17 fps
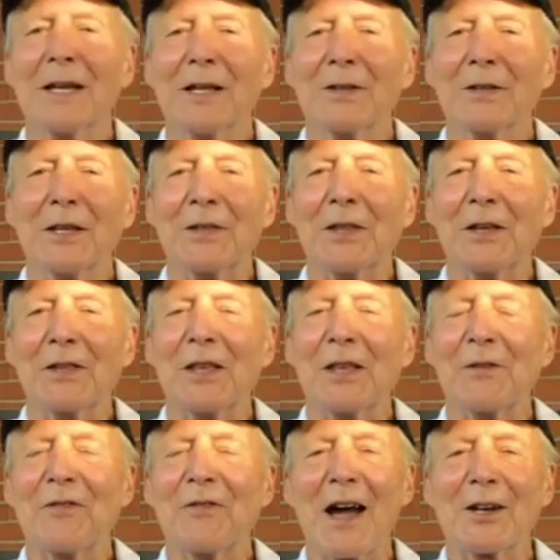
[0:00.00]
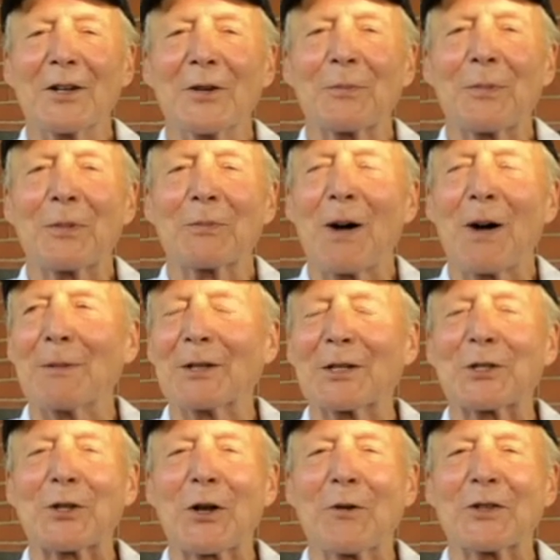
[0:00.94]
The final
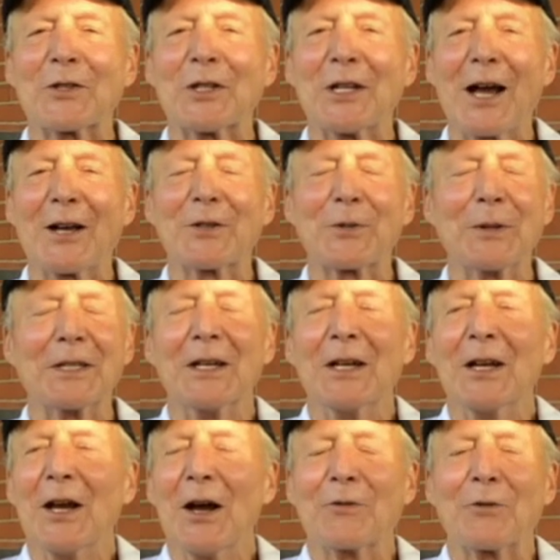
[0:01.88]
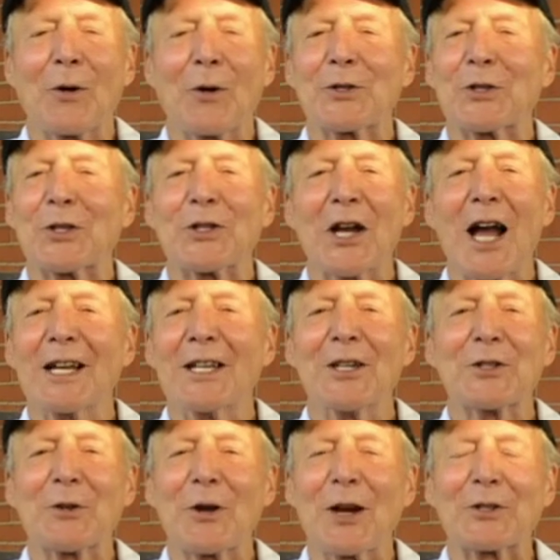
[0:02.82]
public service announcement, of course, the
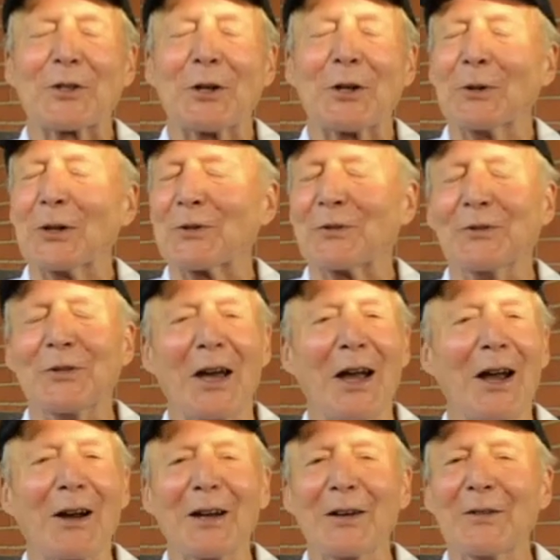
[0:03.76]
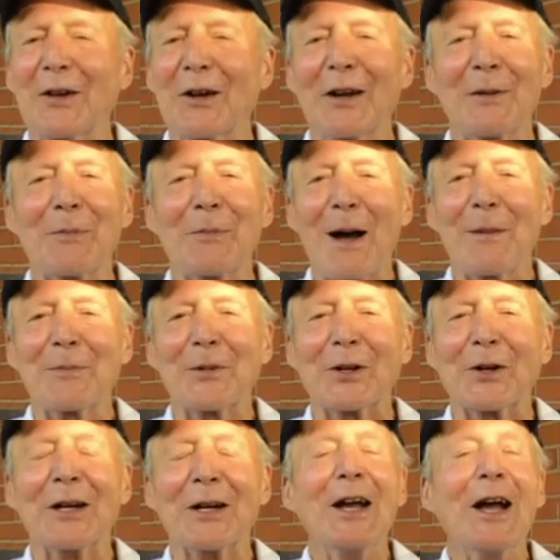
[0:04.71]
Chinese restaurant was very, very
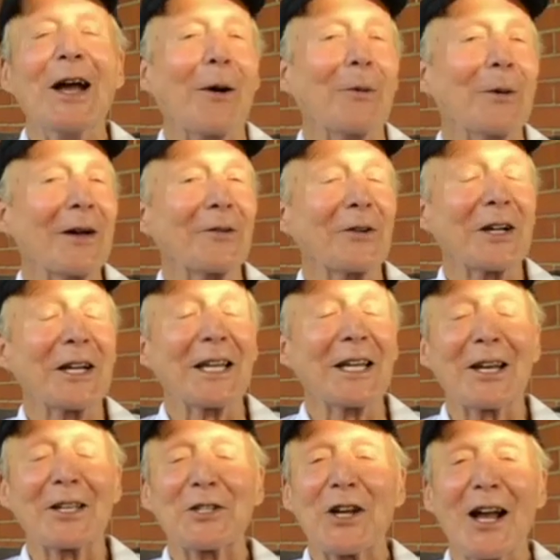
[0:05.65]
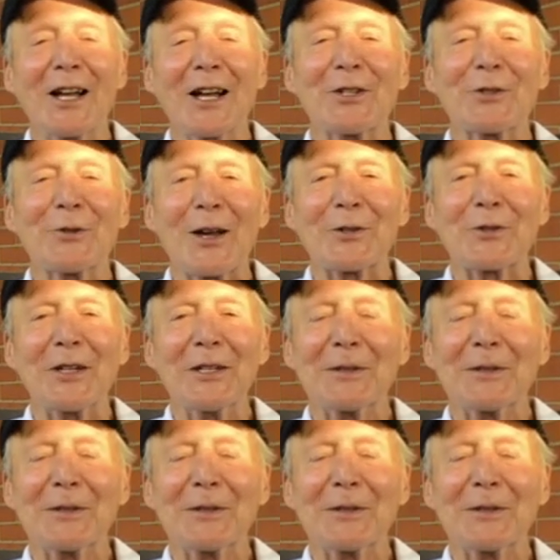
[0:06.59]
popular. Are we ever going to get a Chinese restaurant?